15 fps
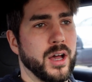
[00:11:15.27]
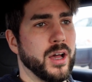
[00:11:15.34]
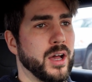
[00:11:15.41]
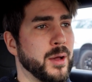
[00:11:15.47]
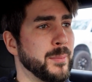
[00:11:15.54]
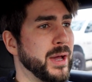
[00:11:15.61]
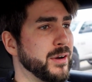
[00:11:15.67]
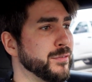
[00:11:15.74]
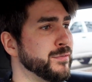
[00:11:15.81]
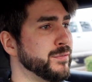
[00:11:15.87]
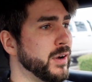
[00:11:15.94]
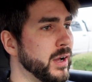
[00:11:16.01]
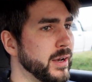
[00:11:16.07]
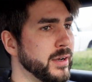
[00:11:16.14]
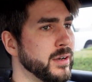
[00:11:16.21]
amount of
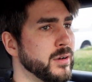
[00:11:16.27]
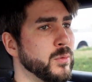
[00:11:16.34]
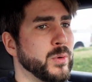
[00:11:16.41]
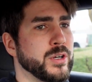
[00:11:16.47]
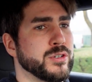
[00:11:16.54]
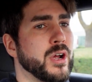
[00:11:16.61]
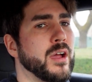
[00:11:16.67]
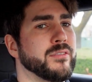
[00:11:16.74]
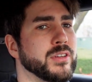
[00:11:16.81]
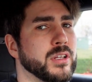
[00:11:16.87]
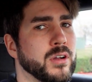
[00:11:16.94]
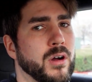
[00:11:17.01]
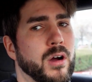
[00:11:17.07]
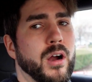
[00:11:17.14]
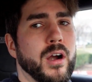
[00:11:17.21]
fun when driving
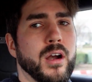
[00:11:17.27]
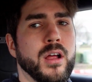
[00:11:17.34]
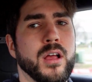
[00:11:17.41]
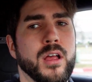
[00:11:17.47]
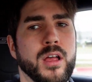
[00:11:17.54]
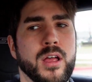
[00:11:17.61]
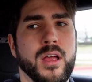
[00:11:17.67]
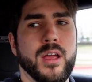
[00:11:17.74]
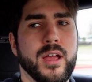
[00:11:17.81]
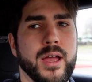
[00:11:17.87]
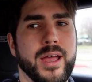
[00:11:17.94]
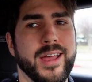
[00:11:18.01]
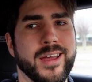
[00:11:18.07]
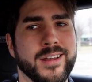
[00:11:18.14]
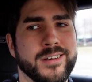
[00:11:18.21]
the car,
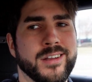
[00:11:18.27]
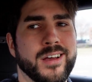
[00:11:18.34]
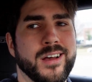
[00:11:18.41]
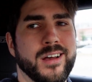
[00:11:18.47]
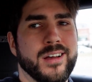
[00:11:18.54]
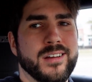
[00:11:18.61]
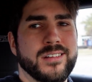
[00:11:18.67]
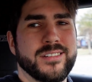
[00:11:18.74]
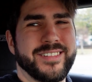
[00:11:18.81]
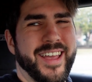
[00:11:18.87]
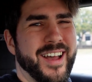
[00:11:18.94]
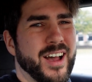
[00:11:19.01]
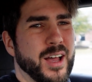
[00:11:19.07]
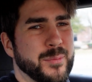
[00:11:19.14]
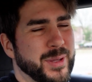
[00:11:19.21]
and
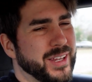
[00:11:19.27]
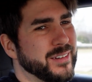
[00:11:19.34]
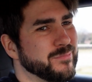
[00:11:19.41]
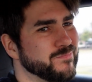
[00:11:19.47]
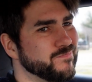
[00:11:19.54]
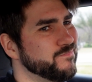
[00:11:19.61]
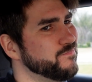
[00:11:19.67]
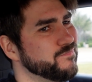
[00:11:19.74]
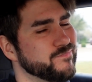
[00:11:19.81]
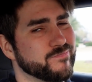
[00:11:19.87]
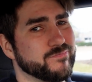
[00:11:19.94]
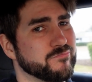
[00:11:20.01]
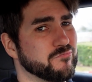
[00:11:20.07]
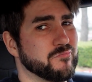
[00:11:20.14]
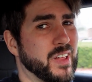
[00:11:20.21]
yeah, I mean,
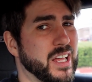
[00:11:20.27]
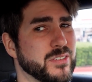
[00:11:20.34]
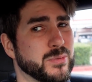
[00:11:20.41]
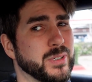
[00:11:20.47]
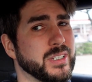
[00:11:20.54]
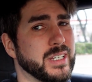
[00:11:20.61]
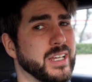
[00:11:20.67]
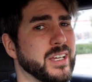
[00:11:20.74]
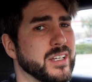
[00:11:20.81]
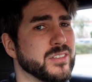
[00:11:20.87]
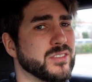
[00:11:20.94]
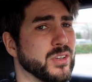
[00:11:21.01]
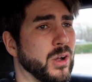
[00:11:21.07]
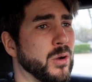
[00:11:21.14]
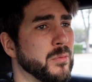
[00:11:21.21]
that's really it.
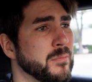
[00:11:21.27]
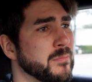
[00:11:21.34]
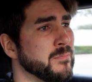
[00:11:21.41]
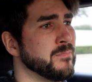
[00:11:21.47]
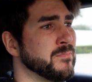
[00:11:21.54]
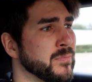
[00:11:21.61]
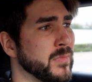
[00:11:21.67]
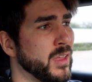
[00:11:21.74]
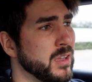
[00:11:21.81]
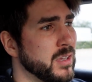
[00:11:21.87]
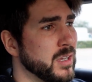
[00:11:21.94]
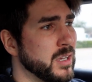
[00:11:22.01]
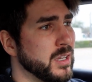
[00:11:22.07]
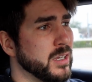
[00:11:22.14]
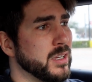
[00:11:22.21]
So
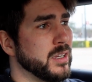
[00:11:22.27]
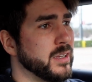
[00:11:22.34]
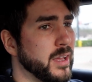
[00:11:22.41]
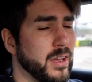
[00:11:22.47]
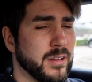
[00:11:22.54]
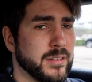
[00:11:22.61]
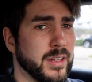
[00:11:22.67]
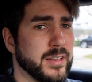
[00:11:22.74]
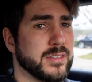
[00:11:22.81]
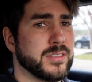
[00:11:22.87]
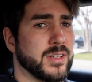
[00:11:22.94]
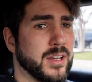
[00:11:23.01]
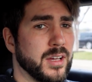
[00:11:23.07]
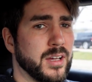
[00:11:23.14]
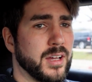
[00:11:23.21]
yeah,
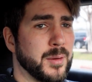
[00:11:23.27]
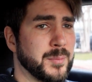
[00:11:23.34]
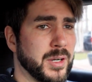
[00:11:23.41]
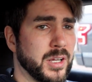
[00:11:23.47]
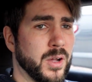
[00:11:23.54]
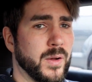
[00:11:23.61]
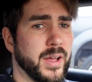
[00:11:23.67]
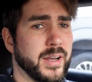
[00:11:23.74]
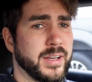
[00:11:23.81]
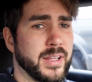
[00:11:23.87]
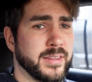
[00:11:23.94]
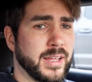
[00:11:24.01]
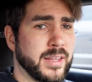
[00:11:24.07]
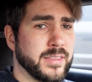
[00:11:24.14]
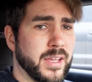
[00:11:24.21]
that's I'm gonna go ahead and
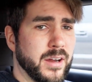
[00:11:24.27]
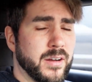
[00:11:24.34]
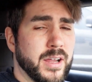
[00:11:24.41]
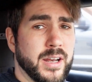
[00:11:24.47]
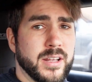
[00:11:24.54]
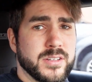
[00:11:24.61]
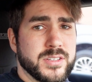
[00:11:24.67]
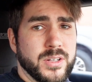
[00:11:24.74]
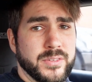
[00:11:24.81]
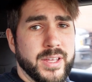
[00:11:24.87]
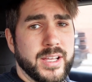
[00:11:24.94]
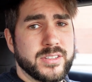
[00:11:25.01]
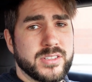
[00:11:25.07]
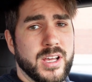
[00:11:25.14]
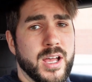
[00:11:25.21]
end that there, and until
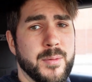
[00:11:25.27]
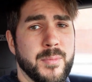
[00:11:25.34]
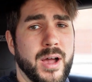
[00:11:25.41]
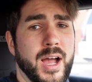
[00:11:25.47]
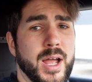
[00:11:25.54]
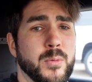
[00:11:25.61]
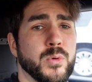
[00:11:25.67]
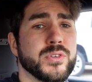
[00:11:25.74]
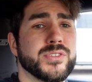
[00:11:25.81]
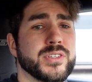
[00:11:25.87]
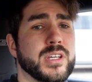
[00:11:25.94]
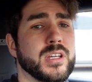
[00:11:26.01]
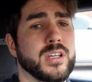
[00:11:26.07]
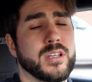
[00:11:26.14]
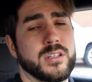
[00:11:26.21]
next time, I will
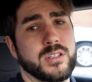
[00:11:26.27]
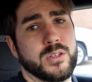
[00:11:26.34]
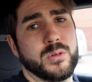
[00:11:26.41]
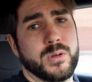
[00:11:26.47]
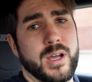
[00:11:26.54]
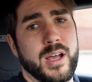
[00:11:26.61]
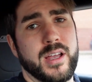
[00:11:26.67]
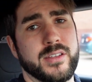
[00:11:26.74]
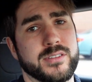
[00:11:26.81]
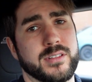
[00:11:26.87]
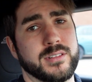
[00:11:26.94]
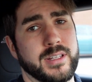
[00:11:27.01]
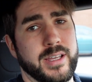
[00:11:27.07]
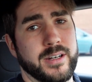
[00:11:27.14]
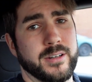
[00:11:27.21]
see you
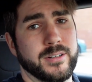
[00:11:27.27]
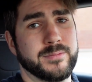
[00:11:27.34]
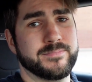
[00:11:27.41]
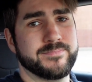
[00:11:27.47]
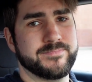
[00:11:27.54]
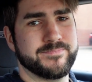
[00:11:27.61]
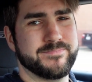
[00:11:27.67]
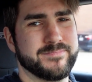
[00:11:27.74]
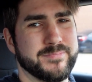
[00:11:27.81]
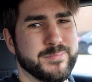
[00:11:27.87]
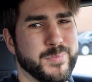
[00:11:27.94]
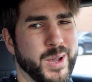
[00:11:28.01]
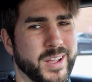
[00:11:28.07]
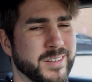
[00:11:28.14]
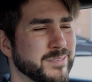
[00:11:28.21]
guys later.
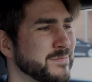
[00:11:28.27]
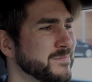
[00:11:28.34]
Bye.